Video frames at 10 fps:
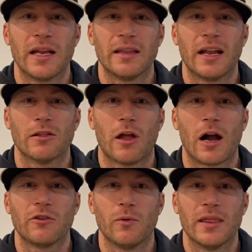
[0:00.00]
And then he
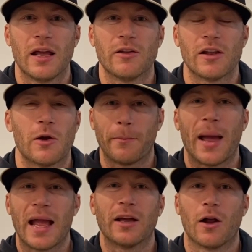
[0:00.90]
locks you in there and then you're
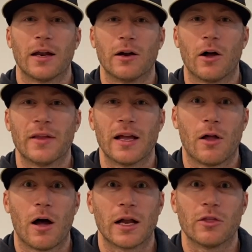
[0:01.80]
banging on it all day
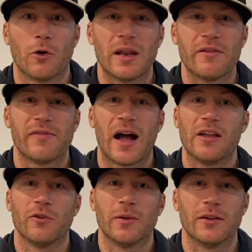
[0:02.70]
long and nobody
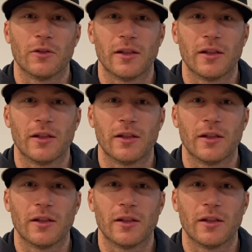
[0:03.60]
finds you until the